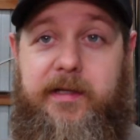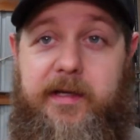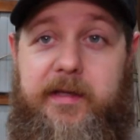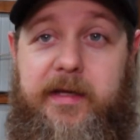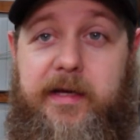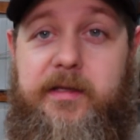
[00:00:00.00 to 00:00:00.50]

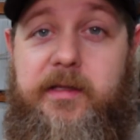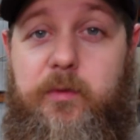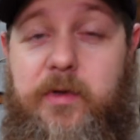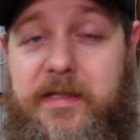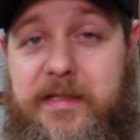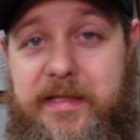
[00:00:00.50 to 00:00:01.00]
and that is I
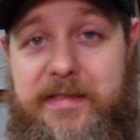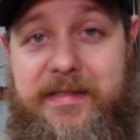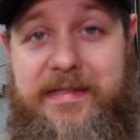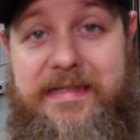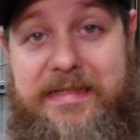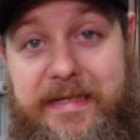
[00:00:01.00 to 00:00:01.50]
want to test
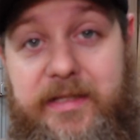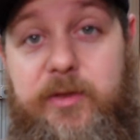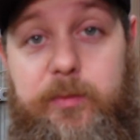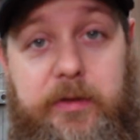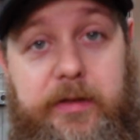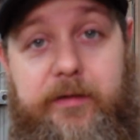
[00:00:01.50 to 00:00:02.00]
the
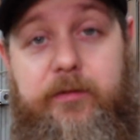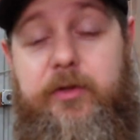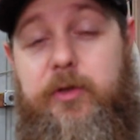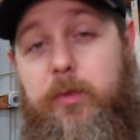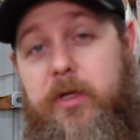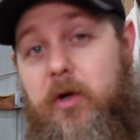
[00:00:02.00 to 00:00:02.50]
decibel level
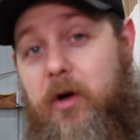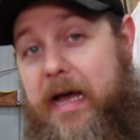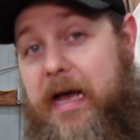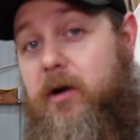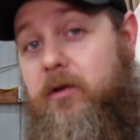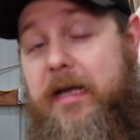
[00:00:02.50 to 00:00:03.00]
so we know
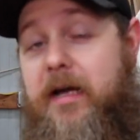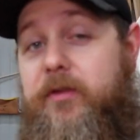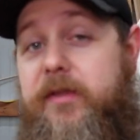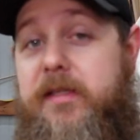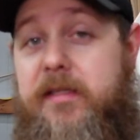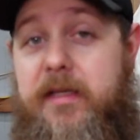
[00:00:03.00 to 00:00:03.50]
how
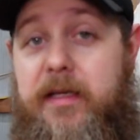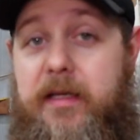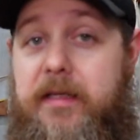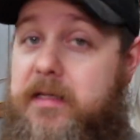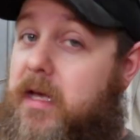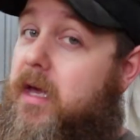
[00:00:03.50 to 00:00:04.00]
loud this thing
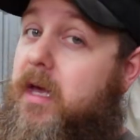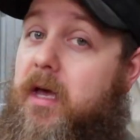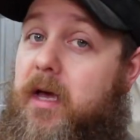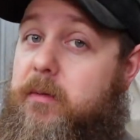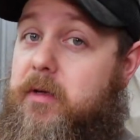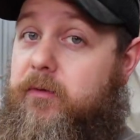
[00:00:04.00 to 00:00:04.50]
is.
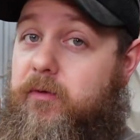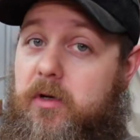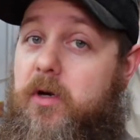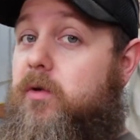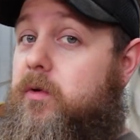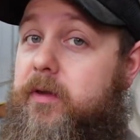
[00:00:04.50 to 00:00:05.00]
I mean, if you
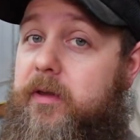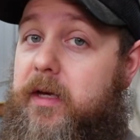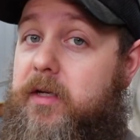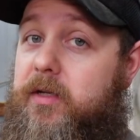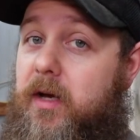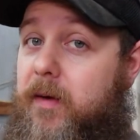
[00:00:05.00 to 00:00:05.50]
go with
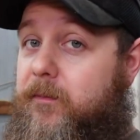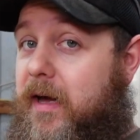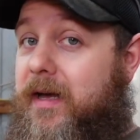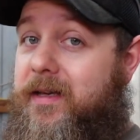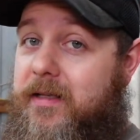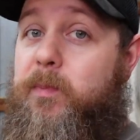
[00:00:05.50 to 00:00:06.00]
a shop
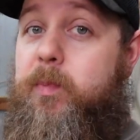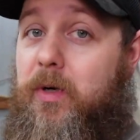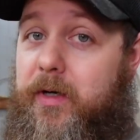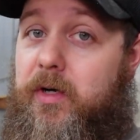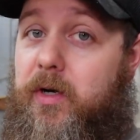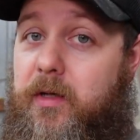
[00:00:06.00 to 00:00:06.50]
vac, it's
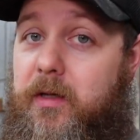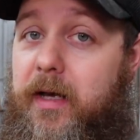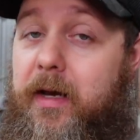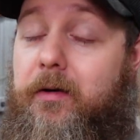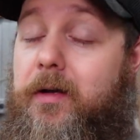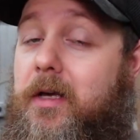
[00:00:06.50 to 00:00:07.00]
pretty darn
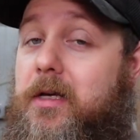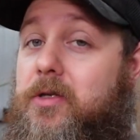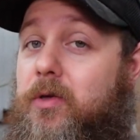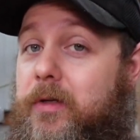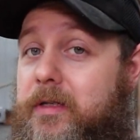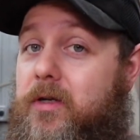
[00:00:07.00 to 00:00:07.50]
loud.
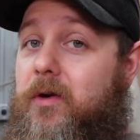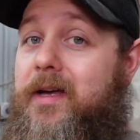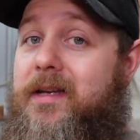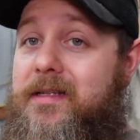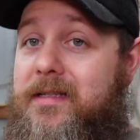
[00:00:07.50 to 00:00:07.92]
So let's go ahead and